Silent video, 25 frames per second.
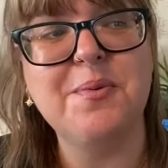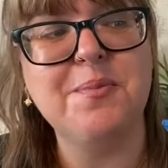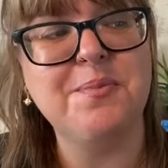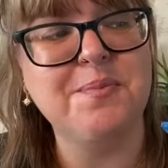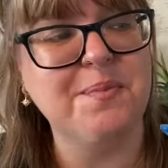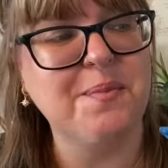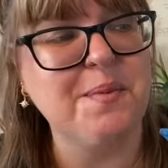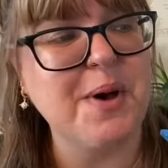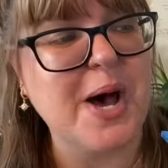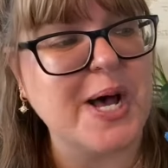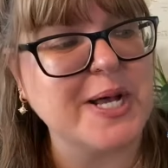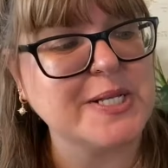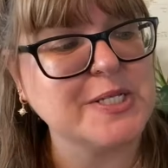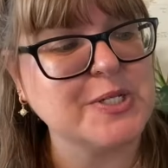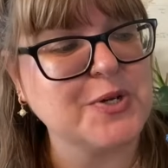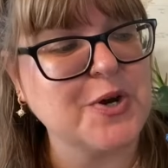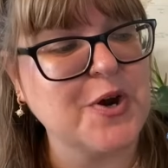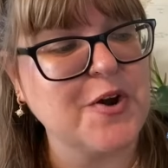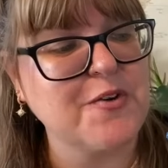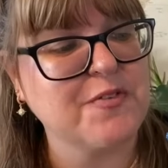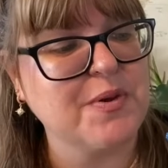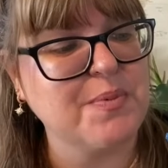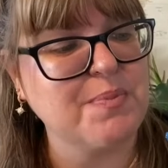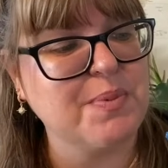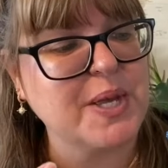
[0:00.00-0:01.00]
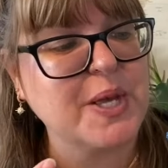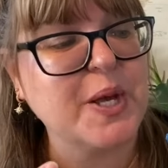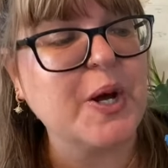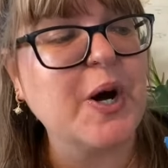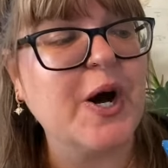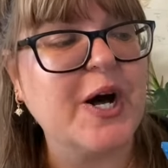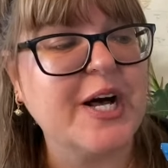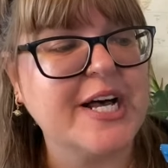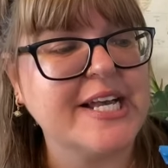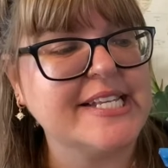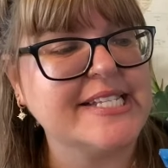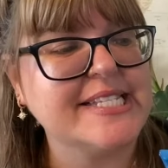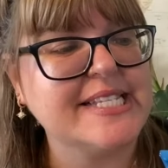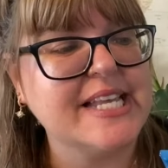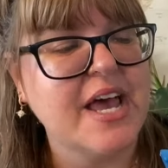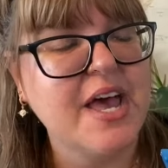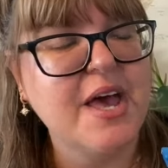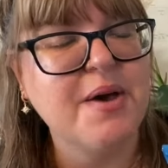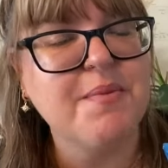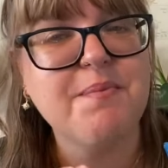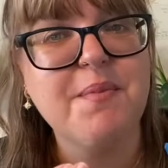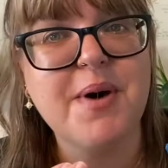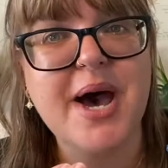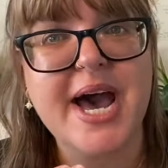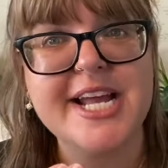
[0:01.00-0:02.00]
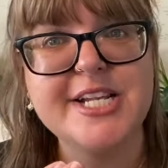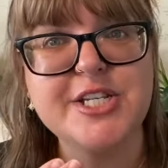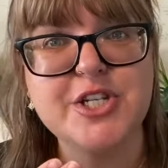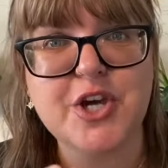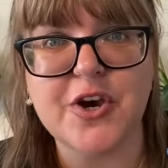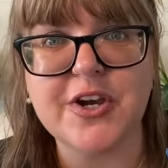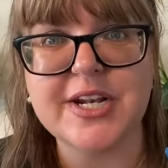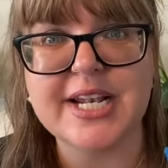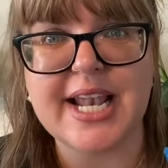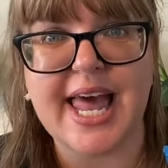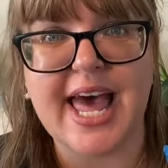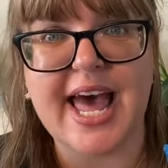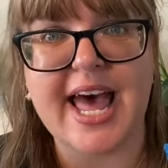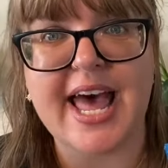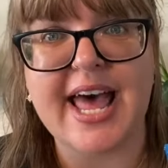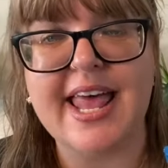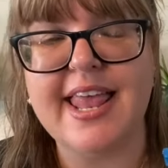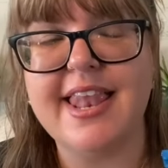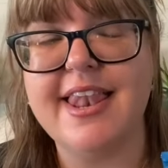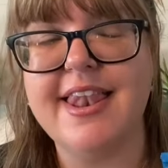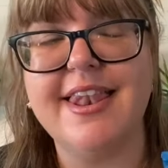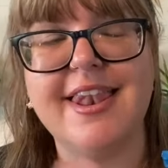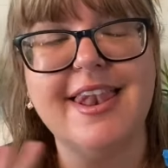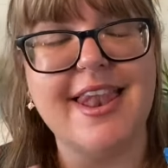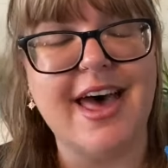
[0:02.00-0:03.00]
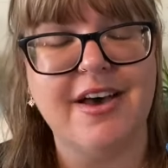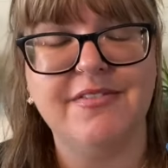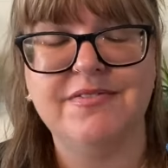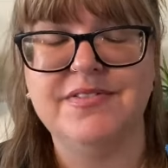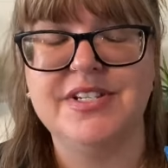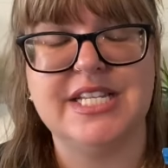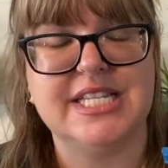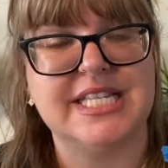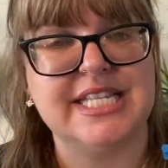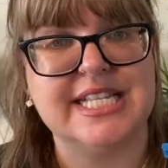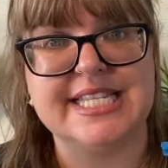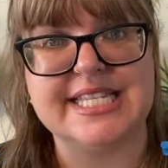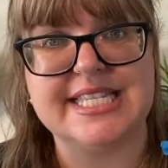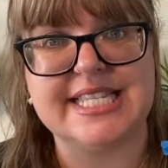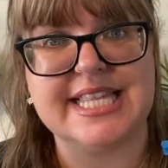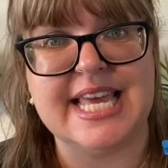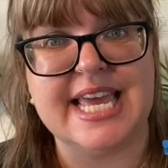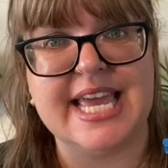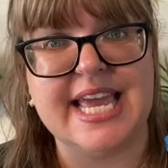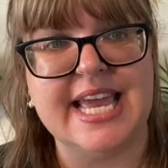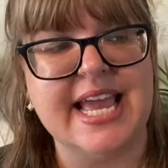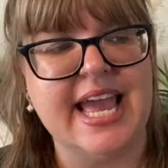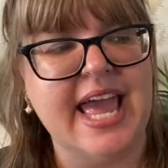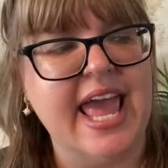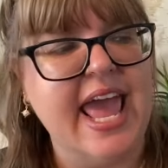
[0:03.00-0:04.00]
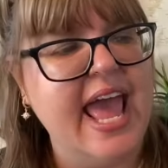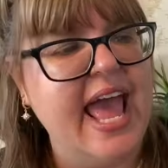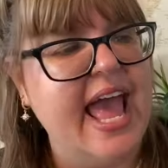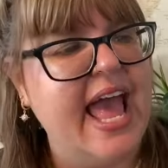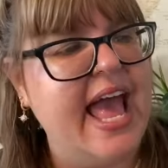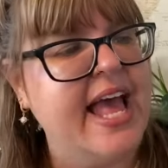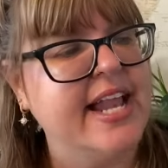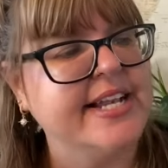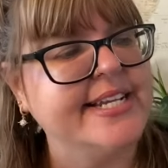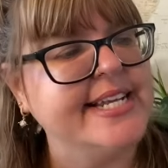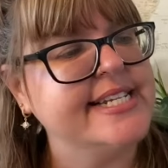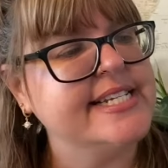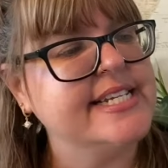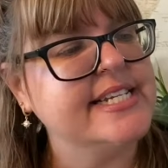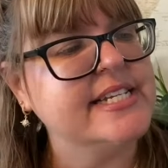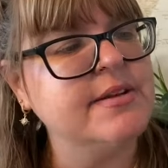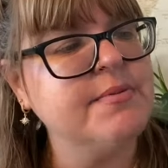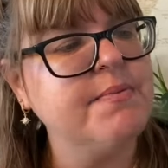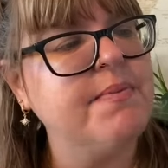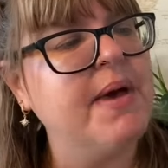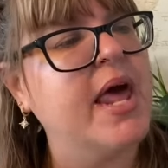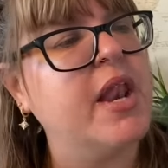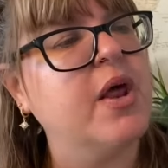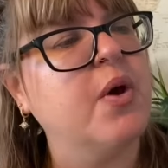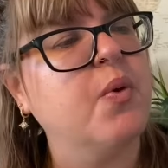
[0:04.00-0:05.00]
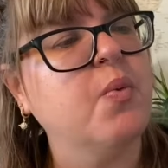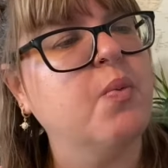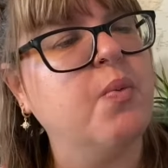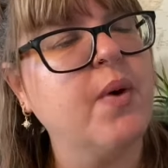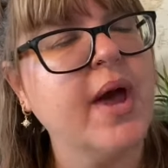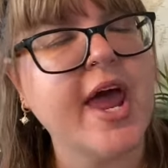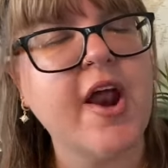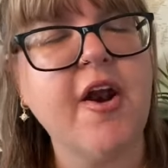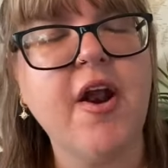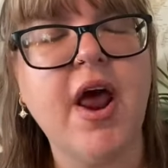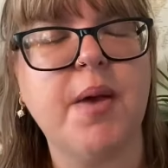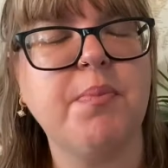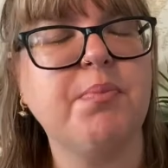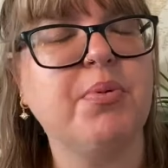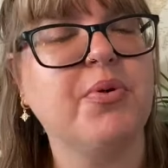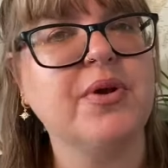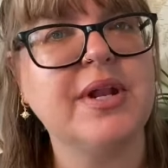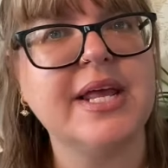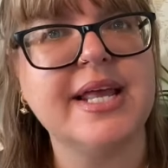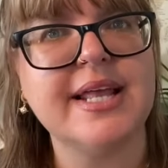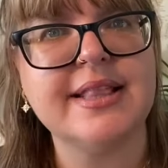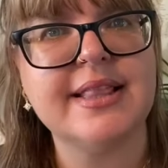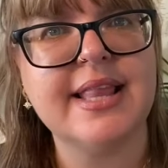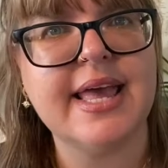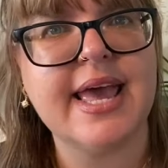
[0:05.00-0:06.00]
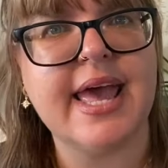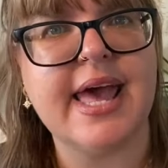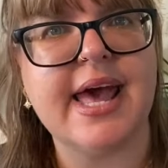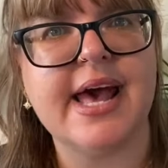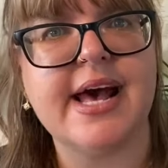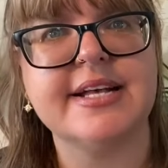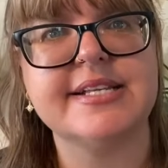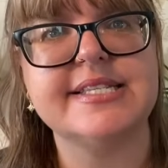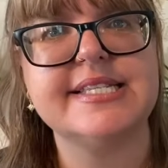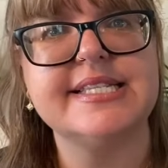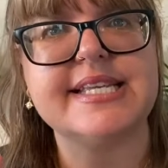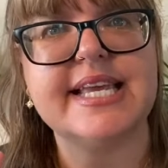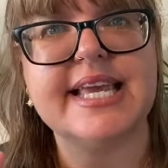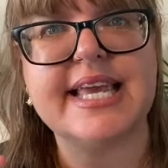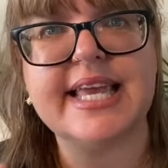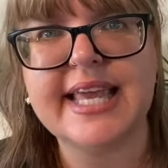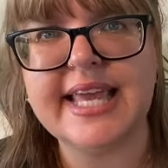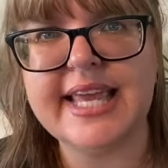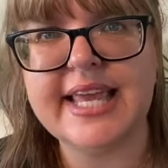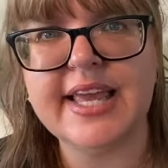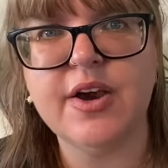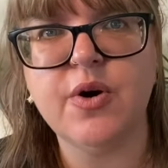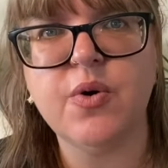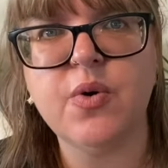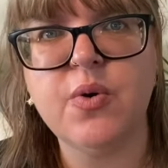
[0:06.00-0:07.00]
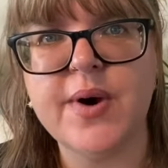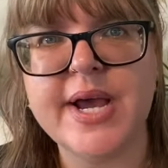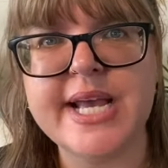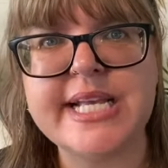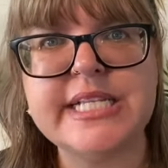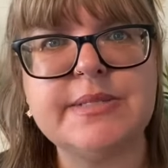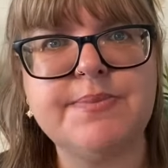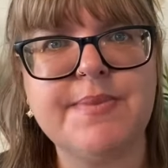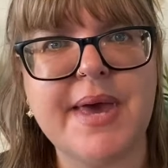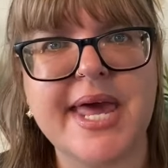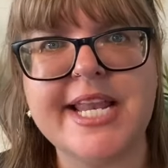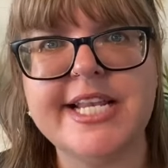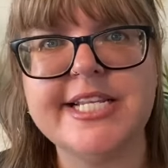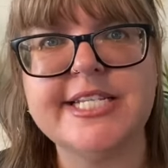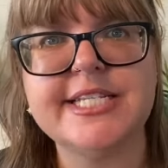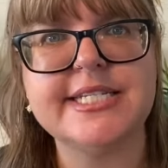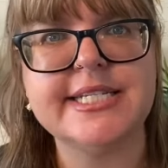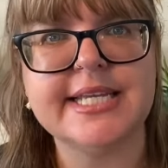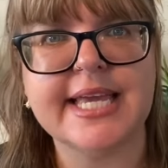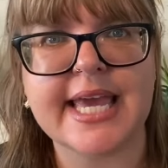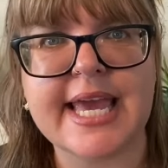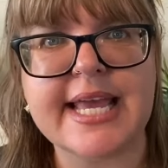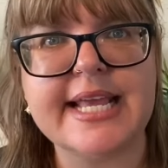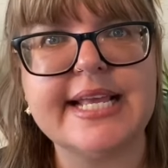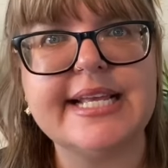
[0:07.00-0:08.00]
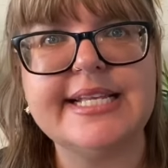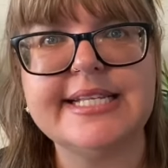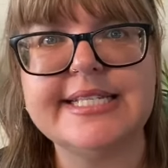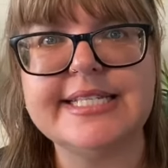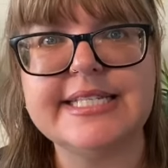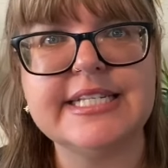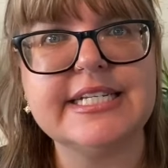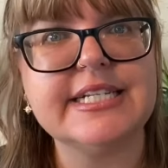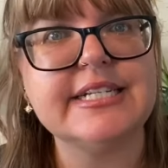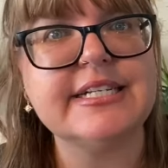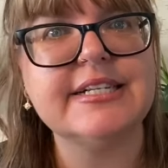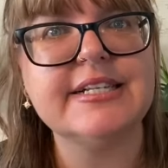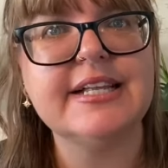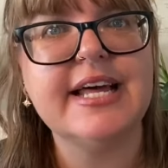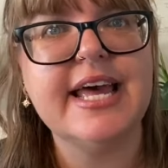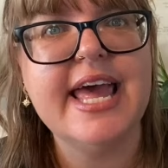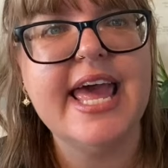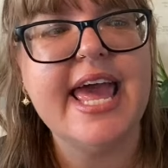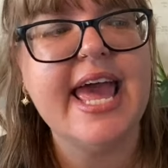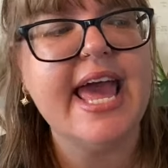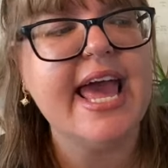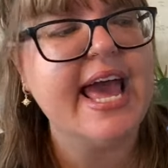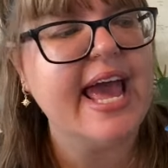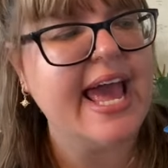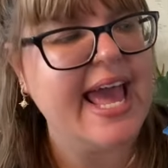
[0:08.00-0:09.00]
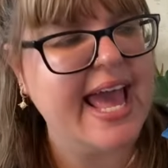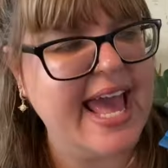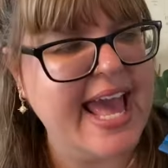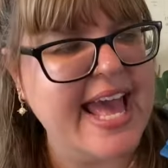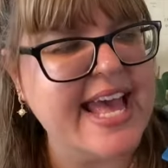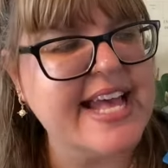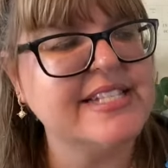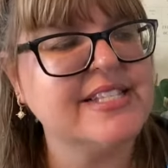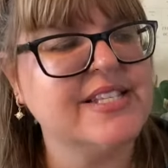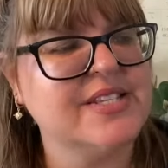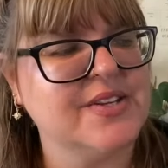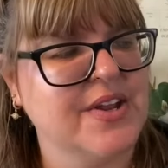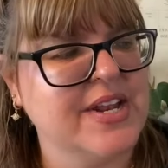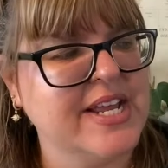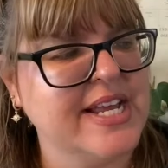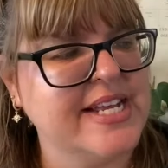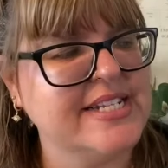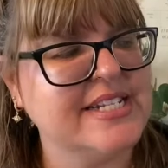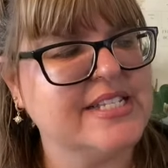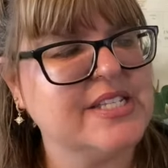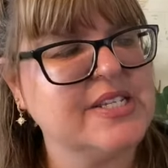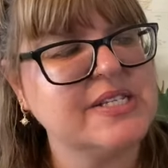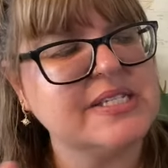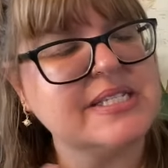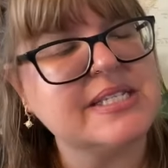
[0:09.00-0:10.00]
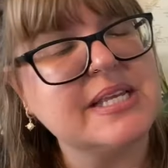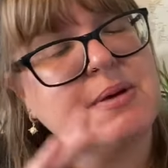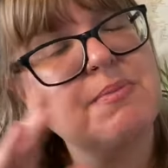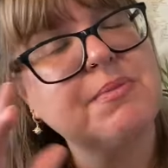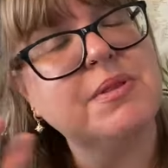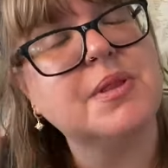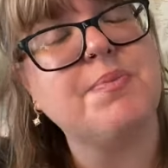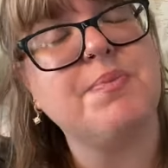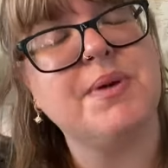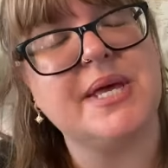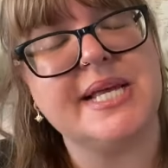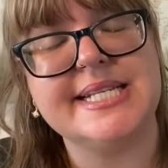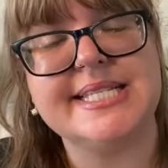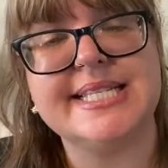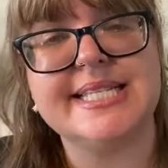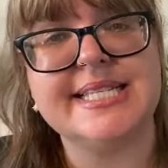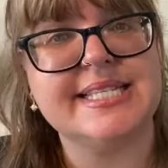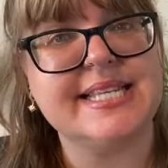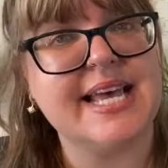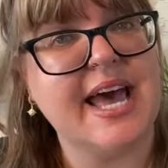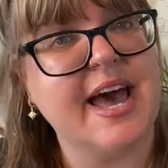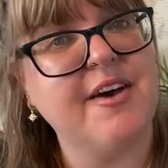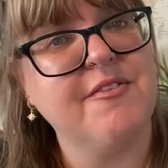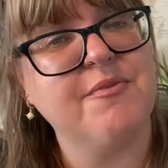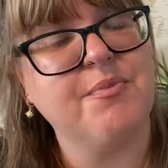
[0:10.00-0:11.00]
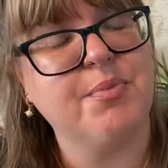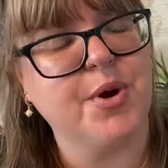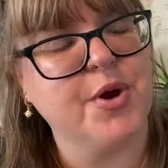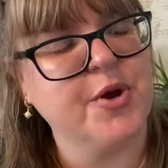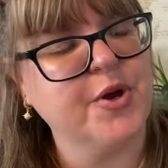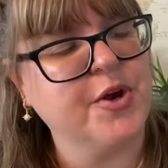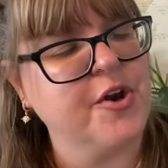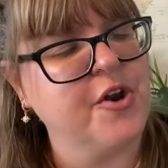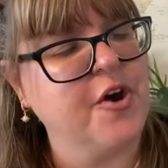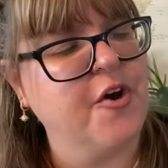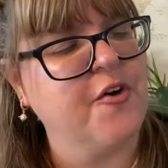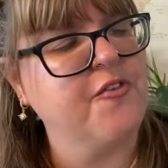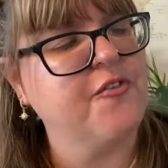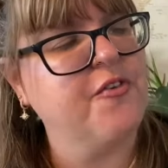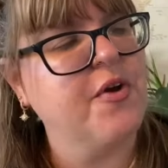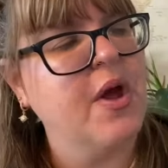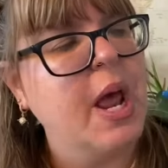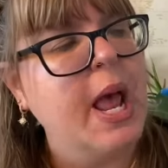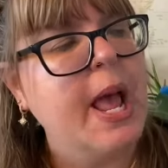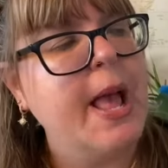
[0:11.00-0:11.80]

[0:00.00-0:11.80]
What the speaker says: Mars rover because my toddler loved this thing, and it didn't matter where I put it in the house, he always managed to get his little hands on it. So some of the pieces have broken off.